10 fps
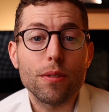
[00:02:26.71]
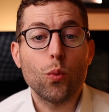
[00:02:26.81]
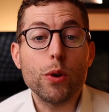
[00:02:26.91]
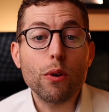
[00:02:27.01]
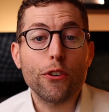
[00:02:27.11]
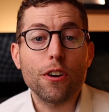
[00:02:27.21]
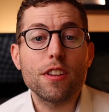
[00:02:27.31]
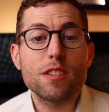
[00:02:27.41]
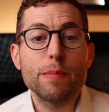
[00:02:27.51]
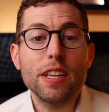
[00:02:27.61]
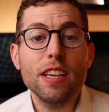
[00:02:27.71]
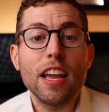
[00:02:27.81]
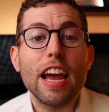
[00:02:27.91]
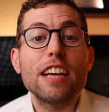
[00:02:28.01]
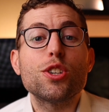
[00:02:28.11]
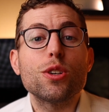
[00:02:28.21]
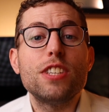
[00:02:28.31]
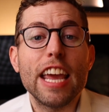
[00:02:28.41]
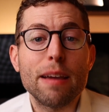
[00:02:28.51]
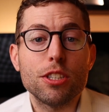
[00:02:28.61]
We refer to this money as your
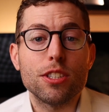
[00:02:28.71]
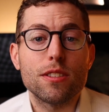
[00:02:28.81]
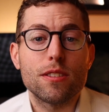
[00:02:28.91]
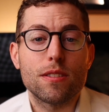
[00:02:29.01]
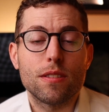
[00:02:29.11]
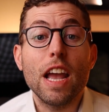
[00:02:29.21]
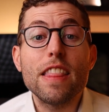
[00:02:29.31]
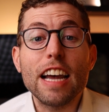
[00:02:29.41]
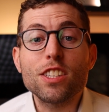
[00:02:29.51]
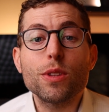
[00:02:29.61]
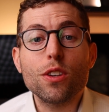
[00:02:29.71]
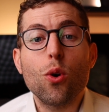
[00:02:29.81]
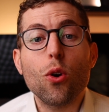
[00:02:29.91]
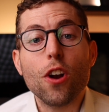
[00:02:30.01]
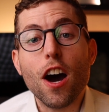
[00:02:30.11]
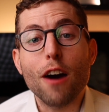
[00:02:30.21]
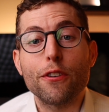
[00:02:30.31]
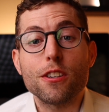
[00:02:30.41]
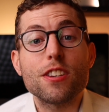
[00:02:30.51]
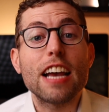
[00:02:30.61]
damages, and that's what the court
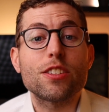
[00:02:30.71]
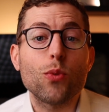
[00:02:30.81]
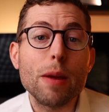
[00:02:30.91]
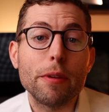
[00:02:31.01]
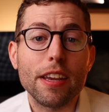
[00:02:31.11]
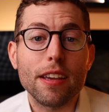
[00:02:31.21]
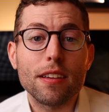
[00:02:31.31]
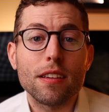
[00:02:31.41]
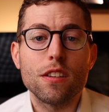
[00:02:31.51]
offers as a remedy.